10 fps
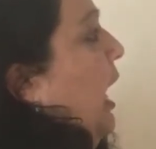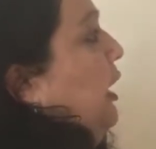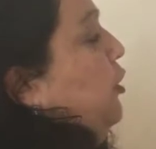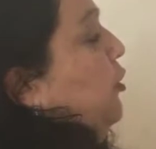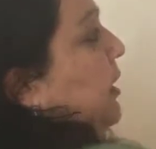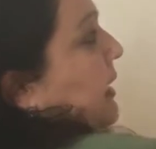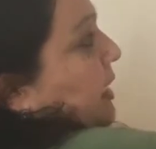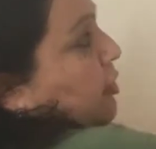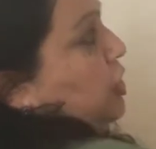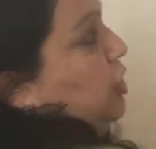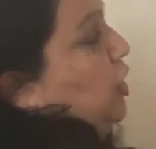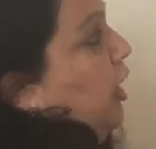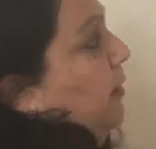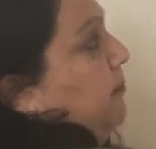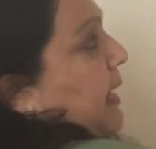You could either
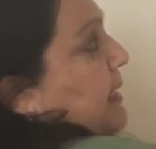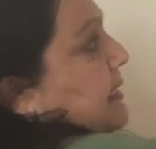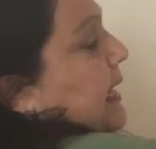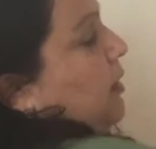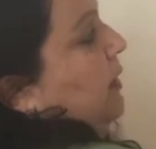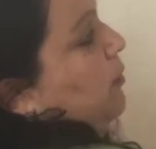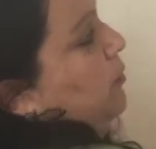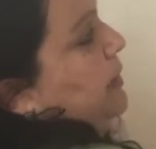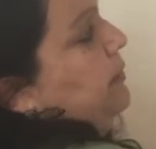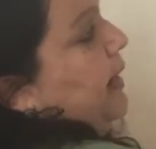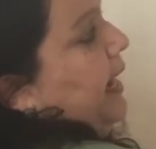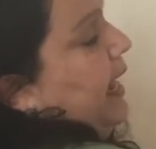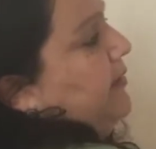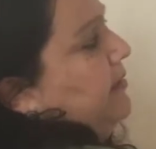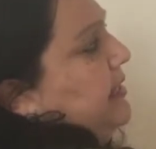start by saying, okay, what do I
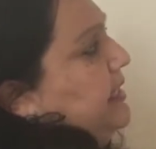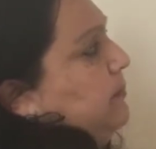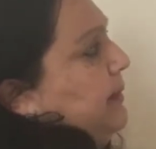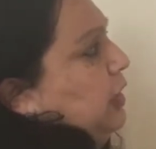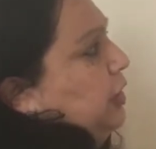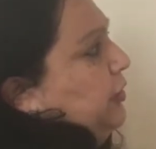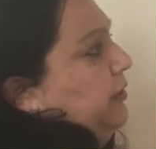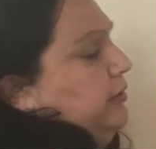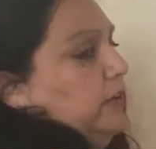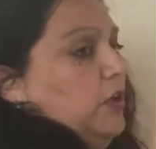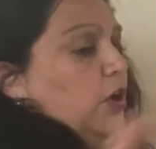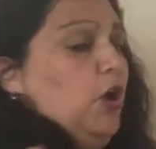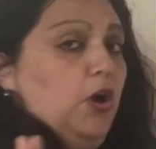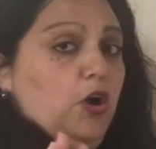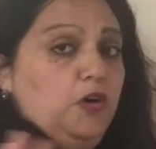have in this picture?
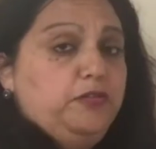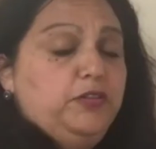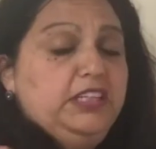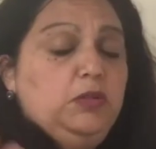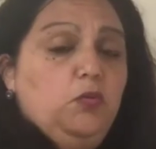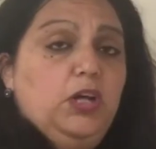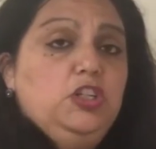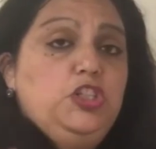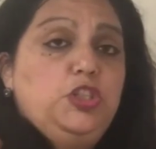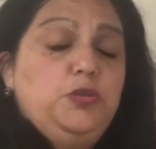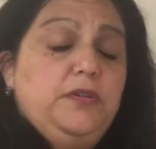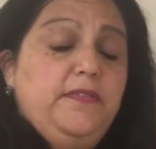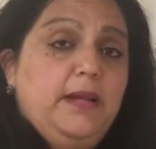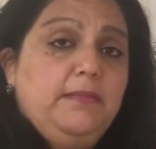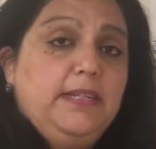Hopefully 1 or 2
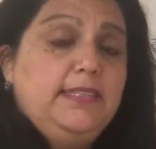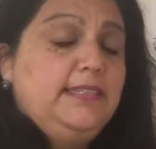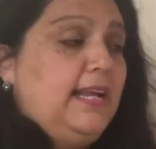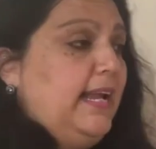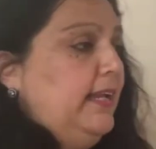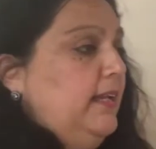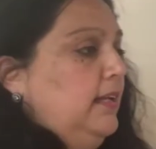of them could say